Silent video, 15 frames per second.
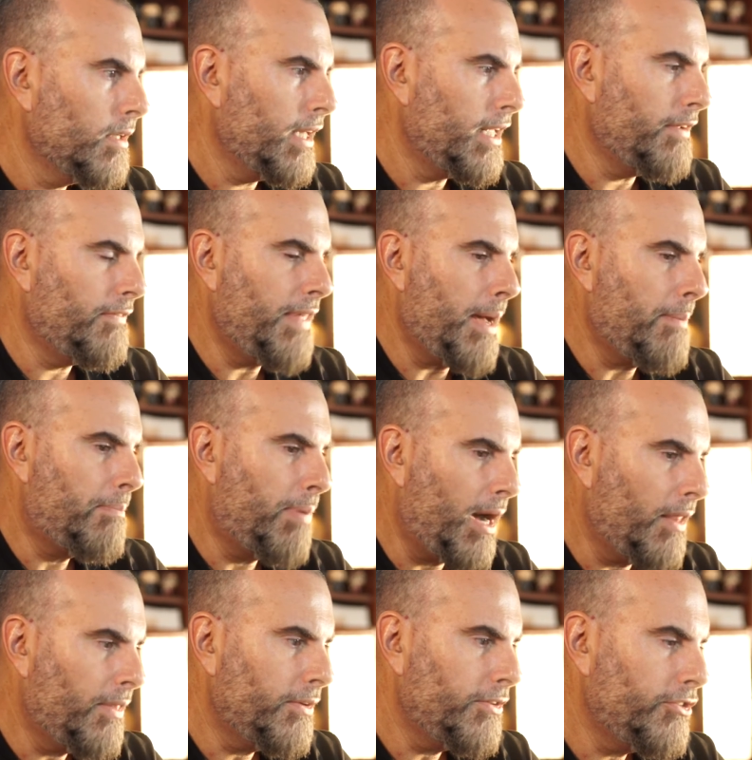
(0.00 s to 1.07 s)
And if that
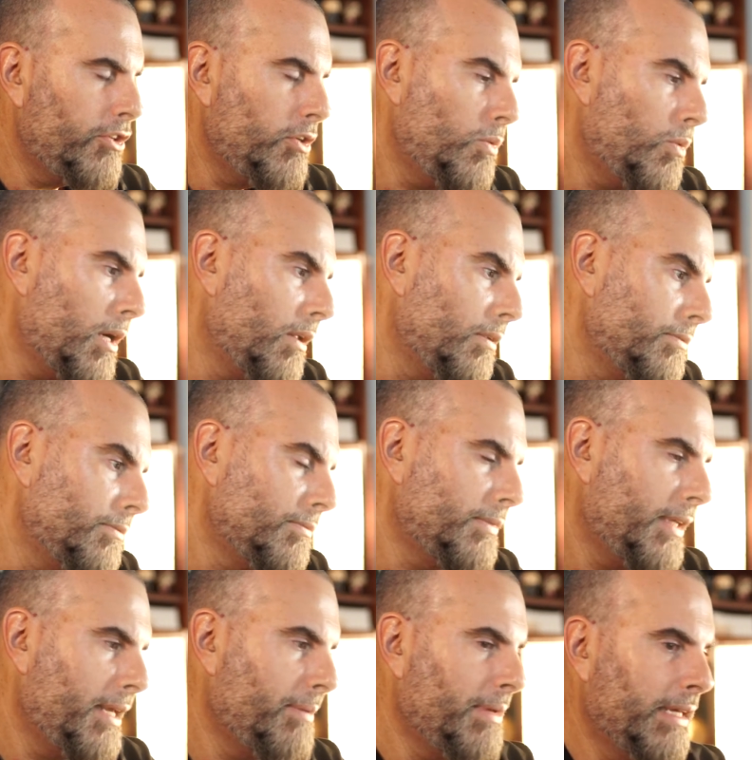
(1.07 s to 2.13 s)
bothers you, well,
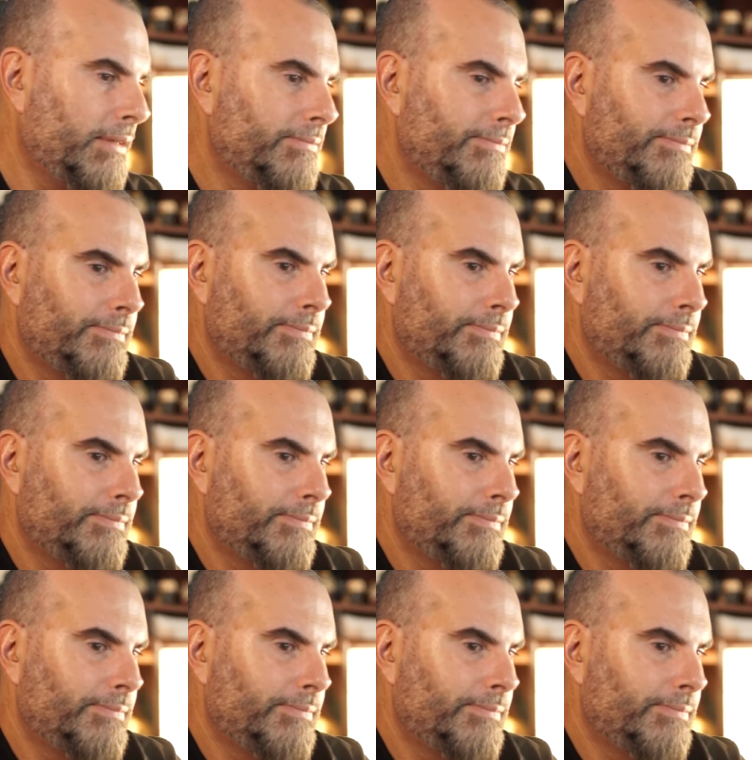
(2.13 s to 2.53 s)
hey, man,